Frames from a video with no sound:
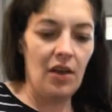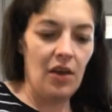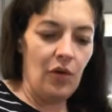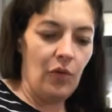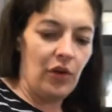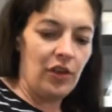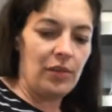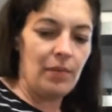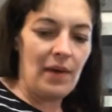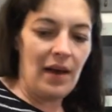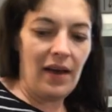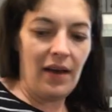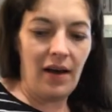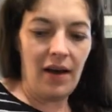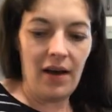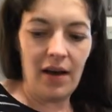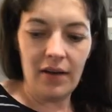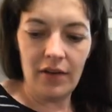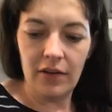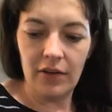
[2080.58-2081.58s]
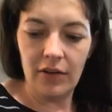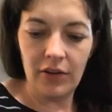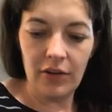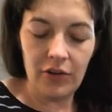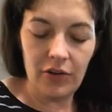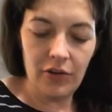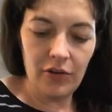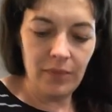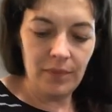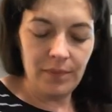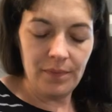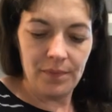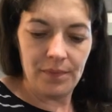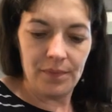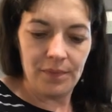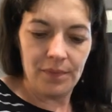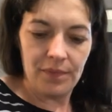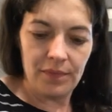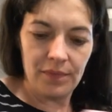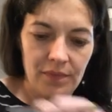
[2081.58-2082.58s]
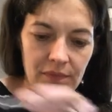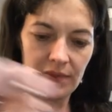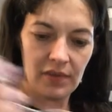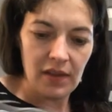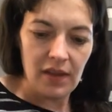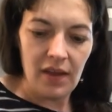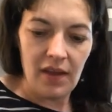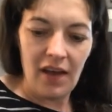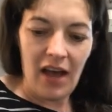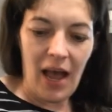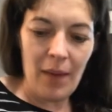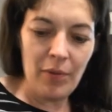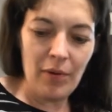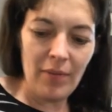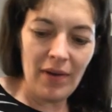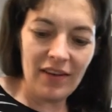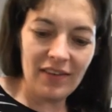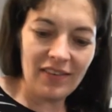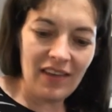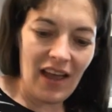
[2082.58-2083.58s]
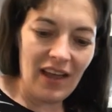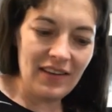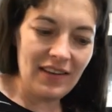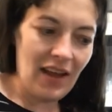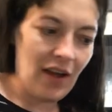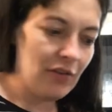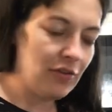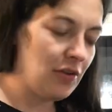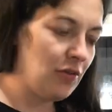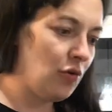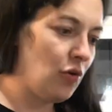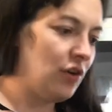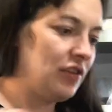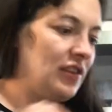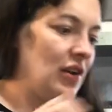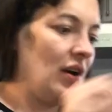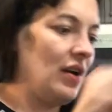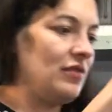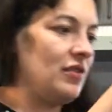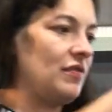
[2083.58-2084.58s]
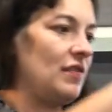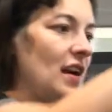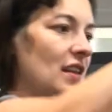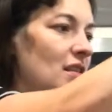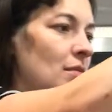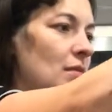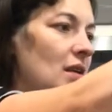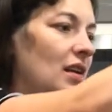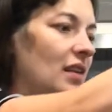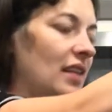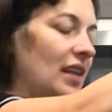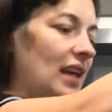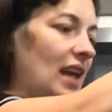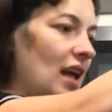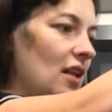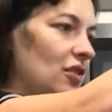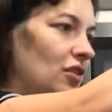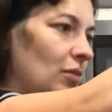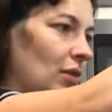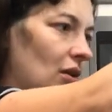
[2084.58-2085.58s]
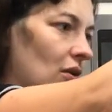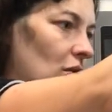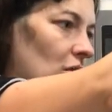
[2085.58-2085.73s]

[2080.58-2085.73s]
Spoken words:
with my hot glue, I put my sign down, so of course now I have to find the middle again. So I'm gonna